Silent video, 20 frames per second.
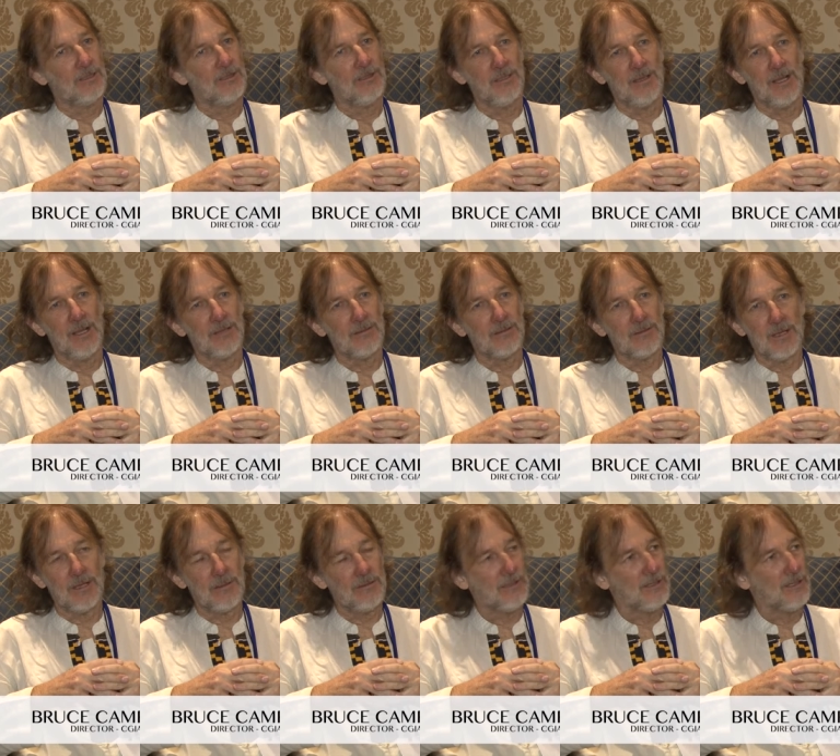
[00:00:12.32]
Uh, I,
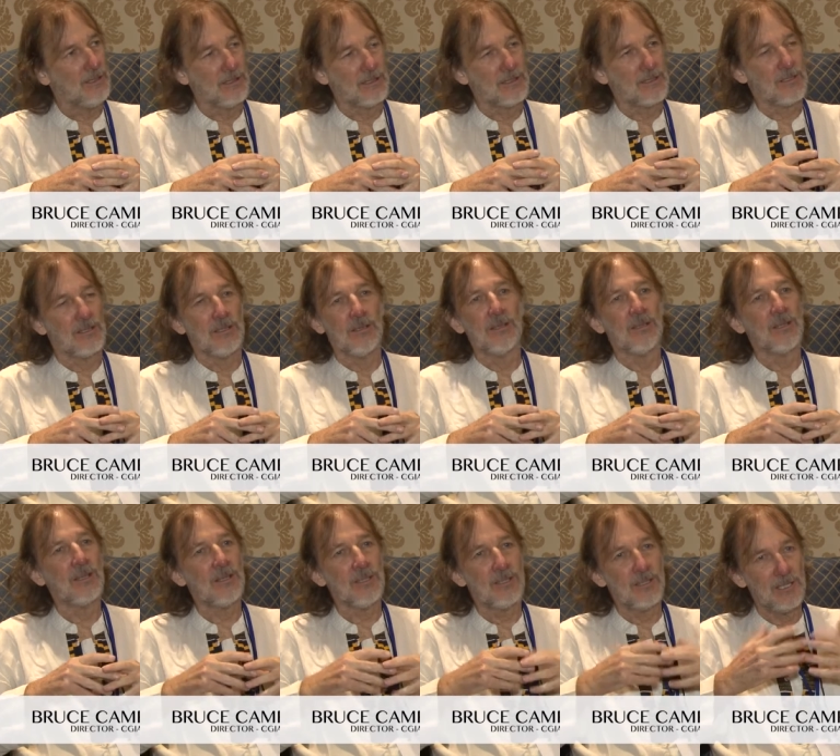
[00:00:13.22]
I, think it's
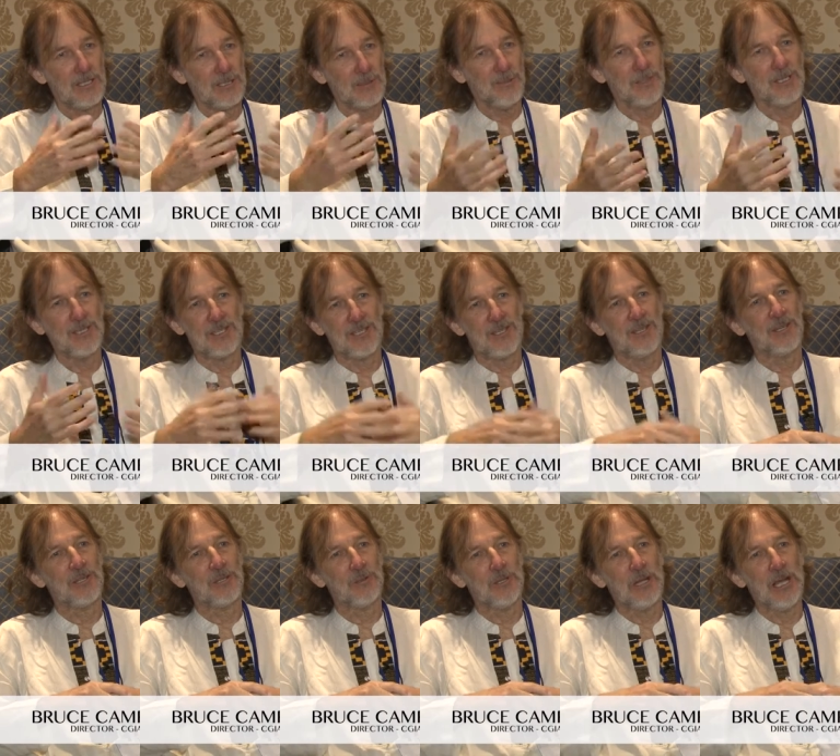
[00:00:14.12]
incredibly
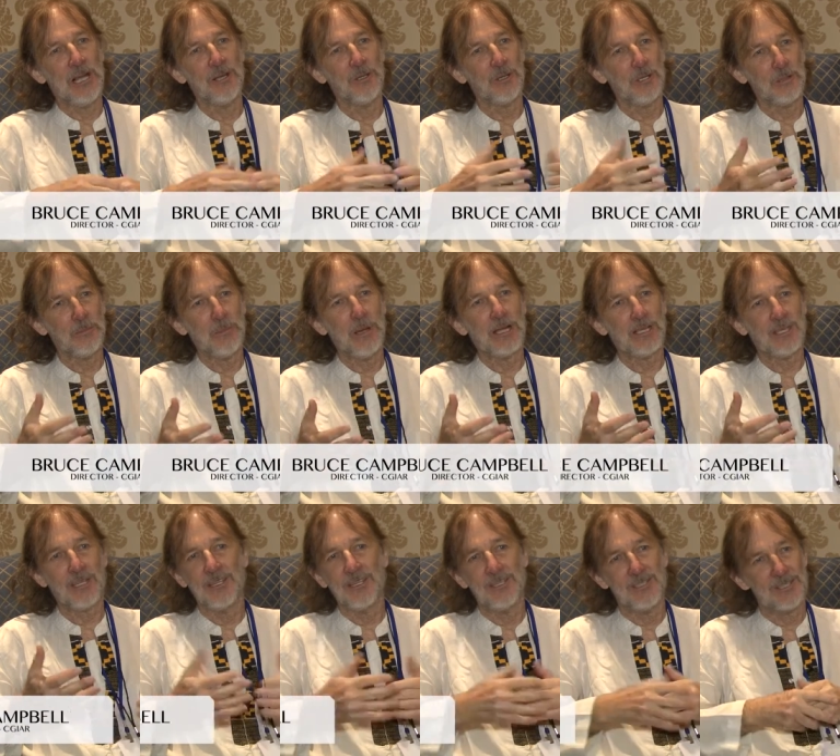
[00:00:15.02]
serious. When I look at my
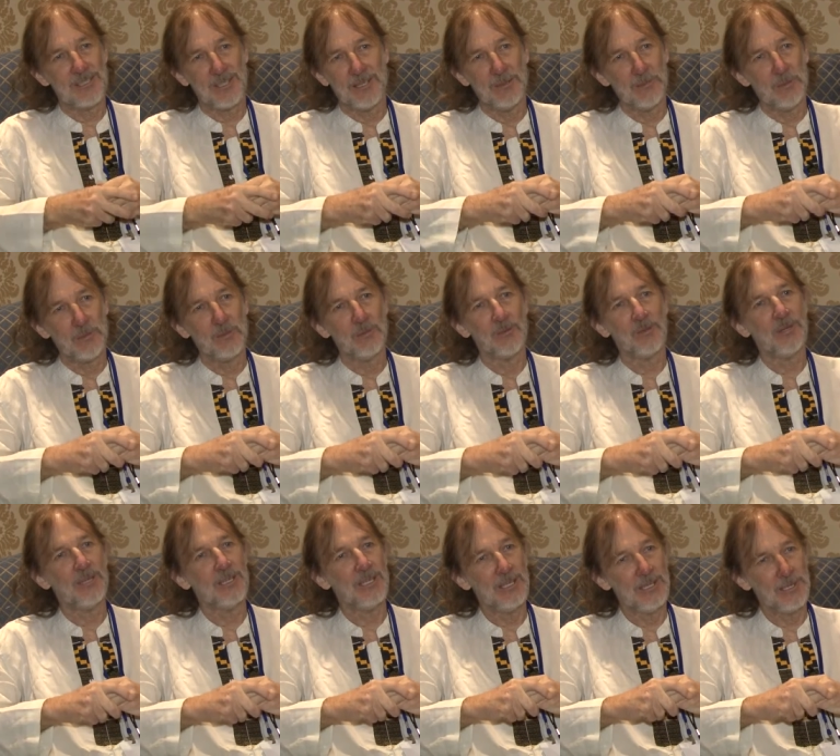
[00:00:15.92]
kids, I'm
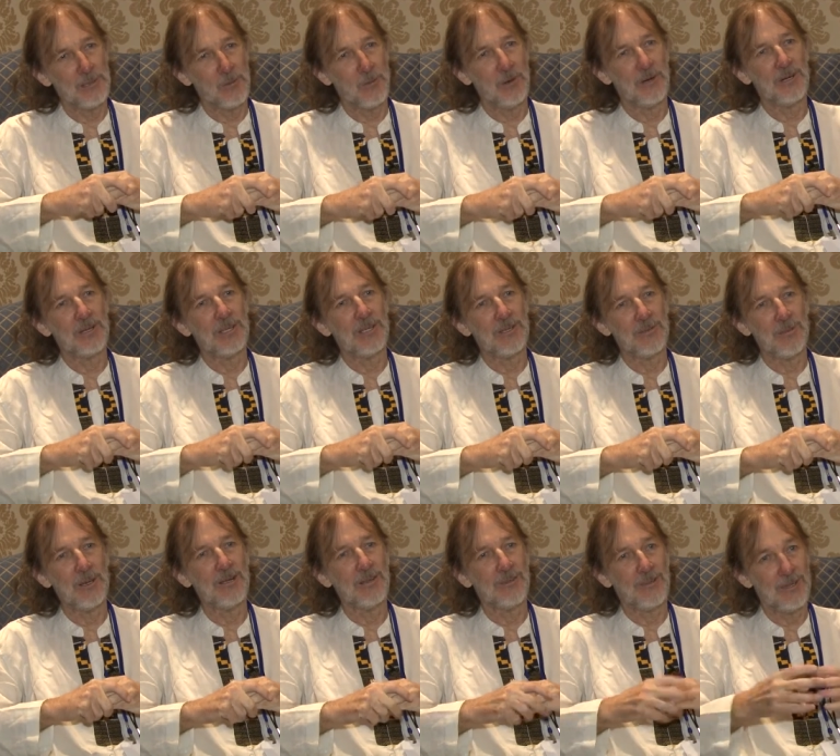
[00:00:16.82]
really worried
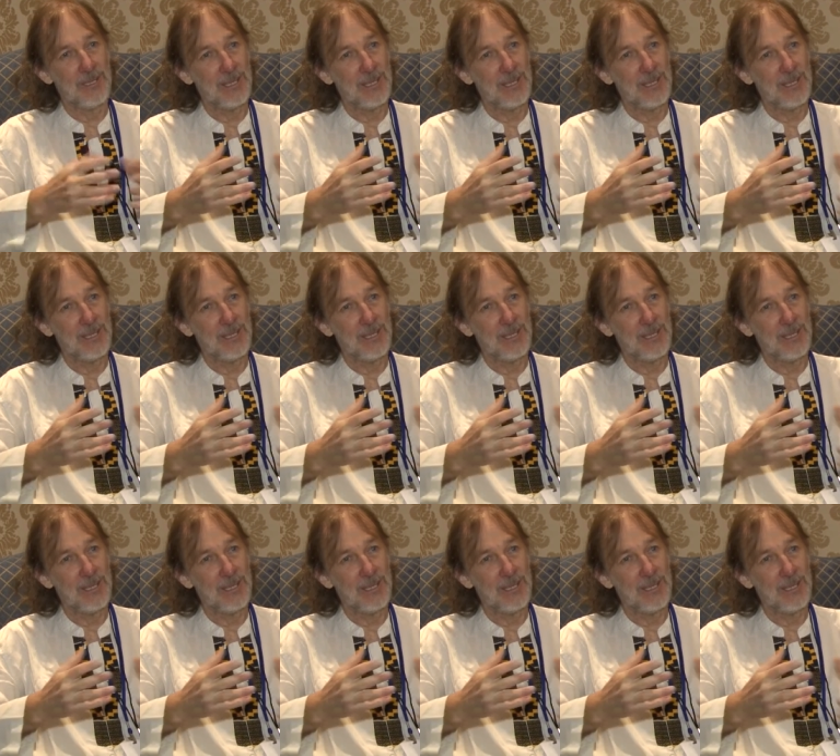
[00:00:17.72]
about